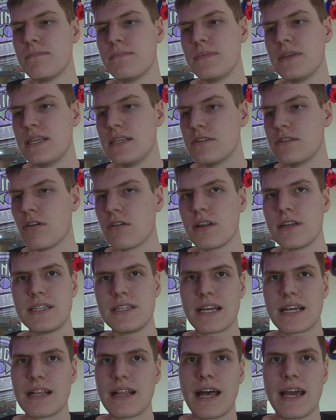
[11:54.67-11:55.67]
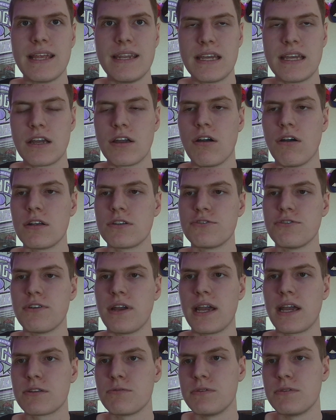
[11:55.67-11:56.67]
He's on a declining
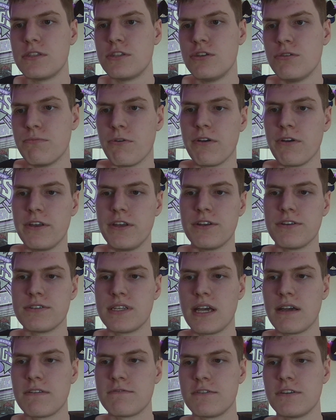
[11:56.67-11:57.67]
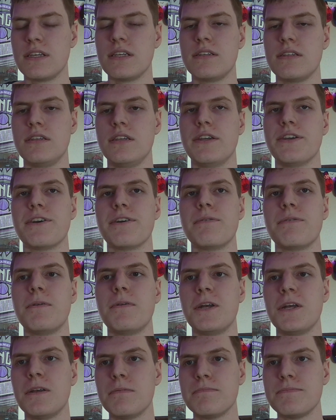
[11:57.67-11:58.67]
contract with 2 more years after this year.
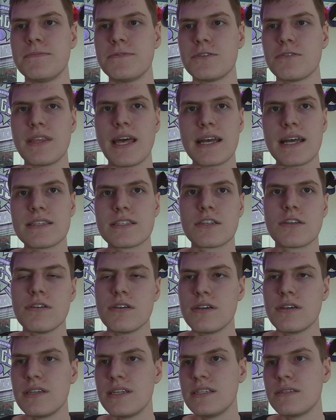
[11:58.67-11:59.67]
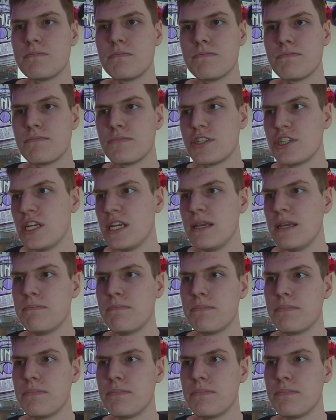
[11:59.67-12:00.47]
So that's good. He's cheap